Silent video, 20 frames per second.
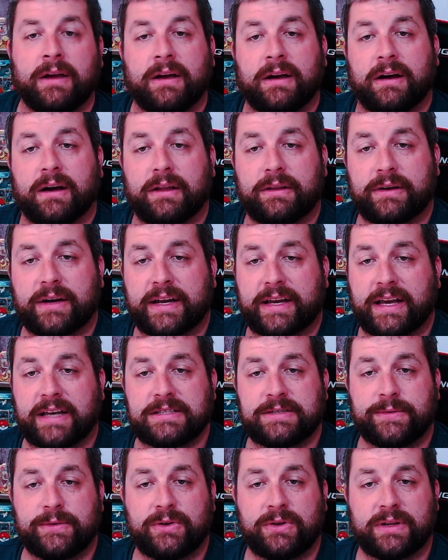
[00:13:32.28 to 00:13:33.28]
Other than that,
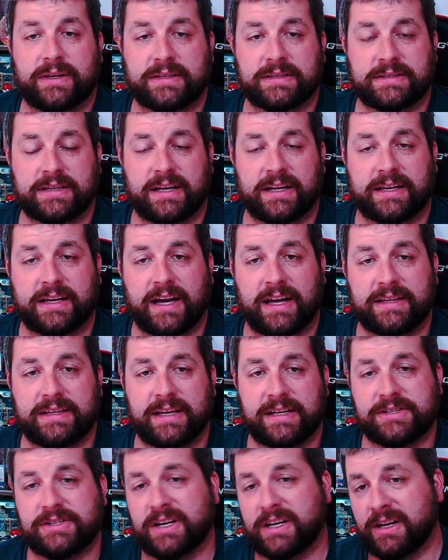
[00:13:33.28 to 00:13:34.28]
guys, if you do like this kind of
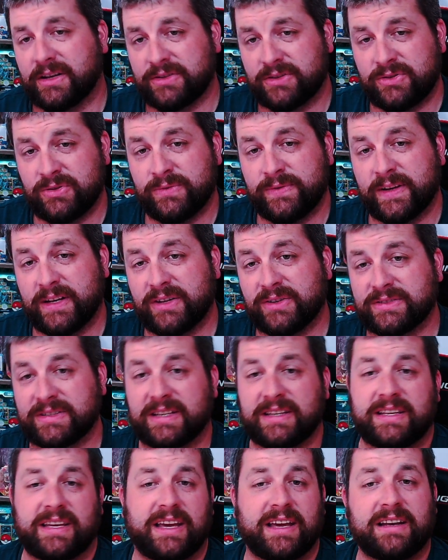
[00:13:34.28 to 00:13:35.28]
content, check out the 2 videos
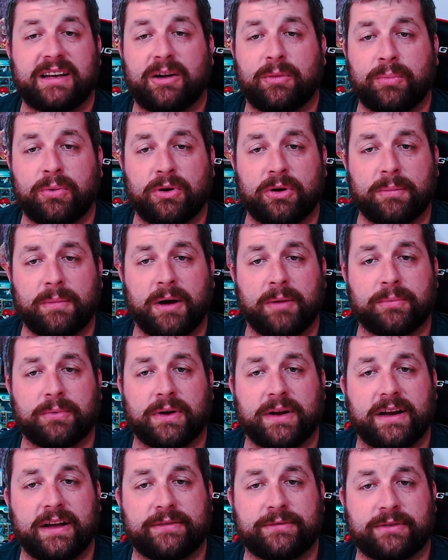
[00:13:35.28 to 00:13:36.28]
at the end. I'll put them up
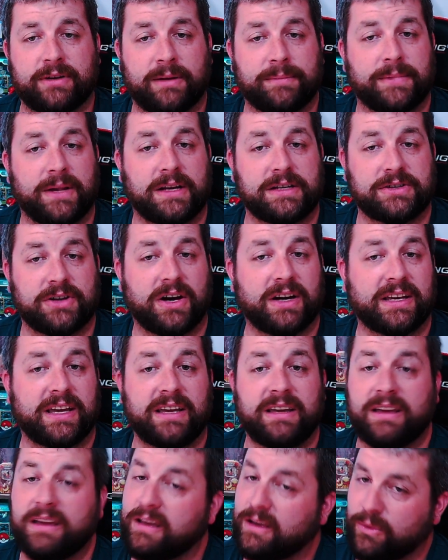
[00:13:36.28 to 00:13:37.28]
right after I'm done
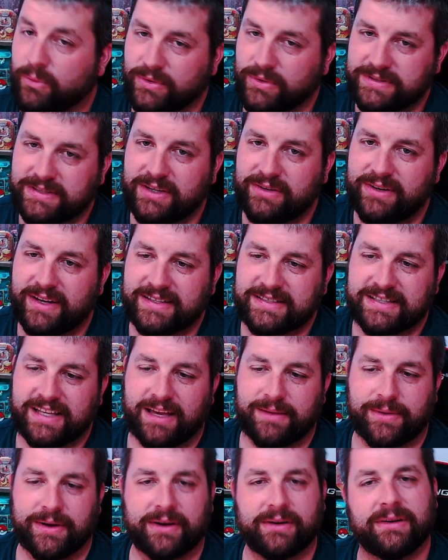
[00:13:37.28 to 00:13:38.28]
talking. We'll see you next
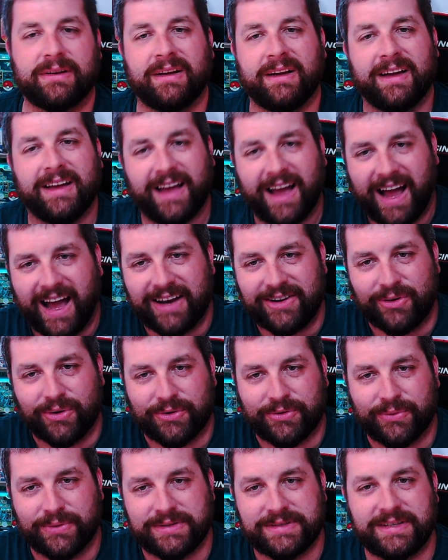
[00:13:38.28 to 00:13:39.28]
time here on
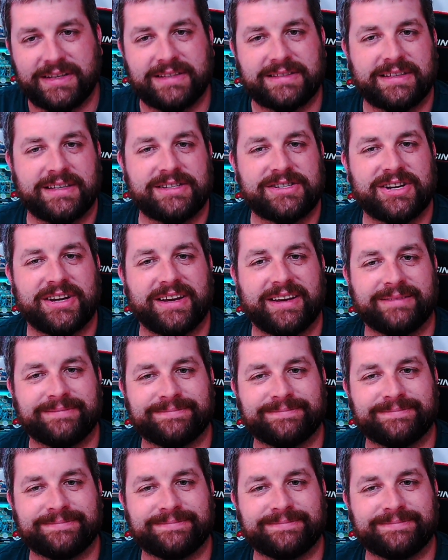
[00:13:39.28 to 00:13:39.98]
Northwoods TCG.